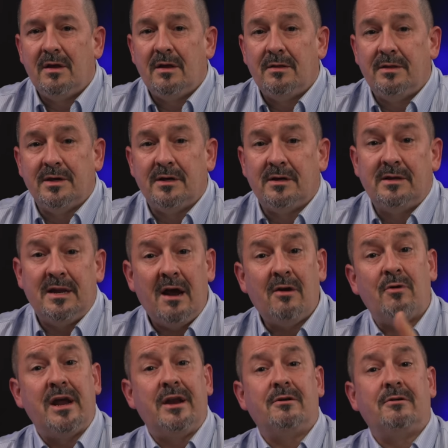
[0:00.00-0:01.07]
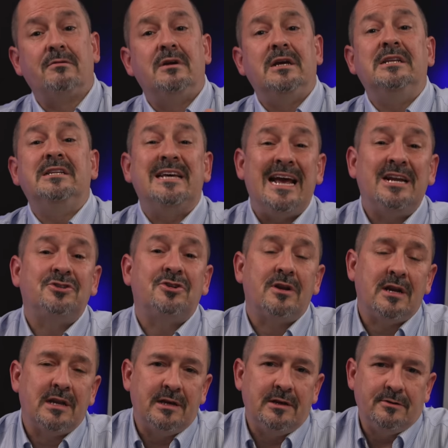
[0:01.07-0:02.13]
the narrator
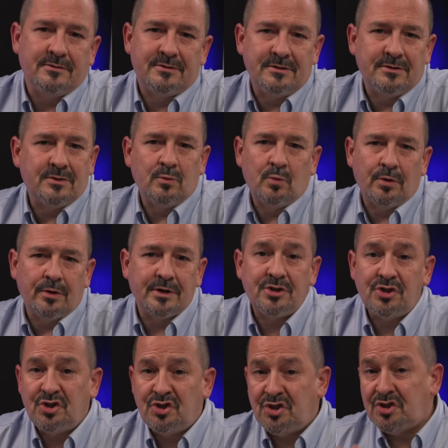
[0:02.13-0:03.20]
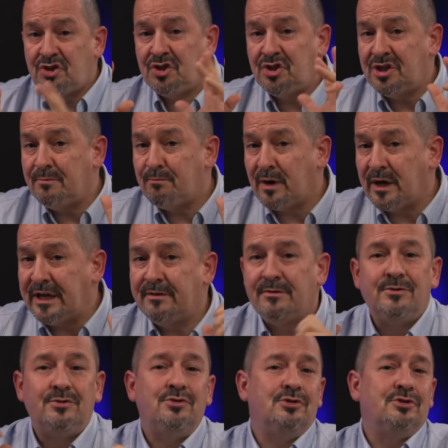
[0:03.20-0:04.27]
intentionally uses the word cheaply
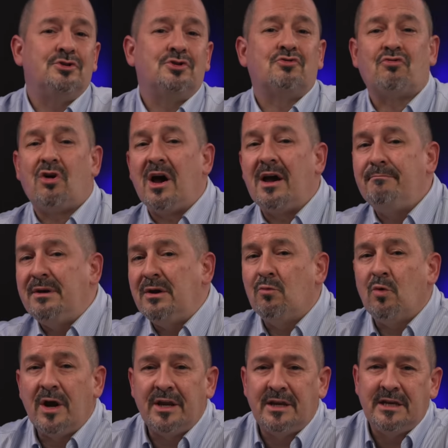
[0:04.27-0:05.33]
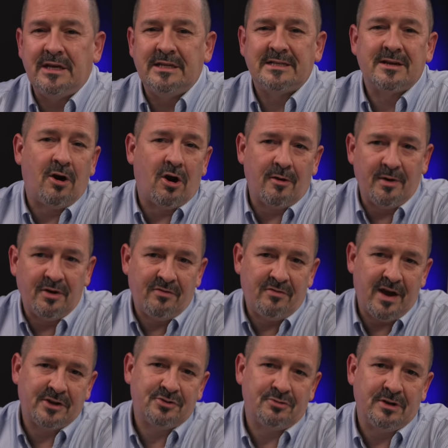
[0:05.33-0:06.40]
to describe BYD's car
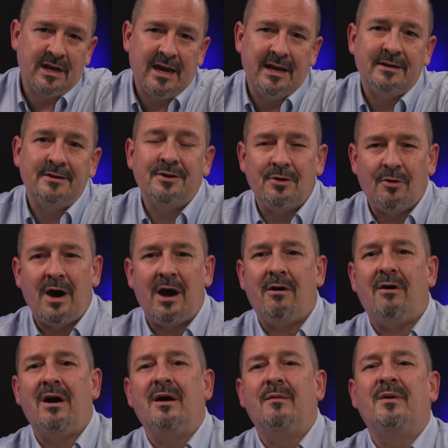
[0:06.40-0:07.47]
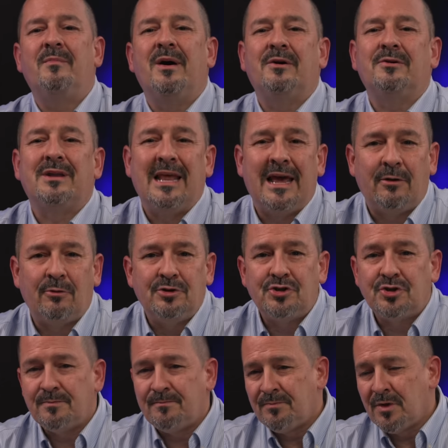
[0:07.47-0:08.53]
manufacturing and you know how I am about language.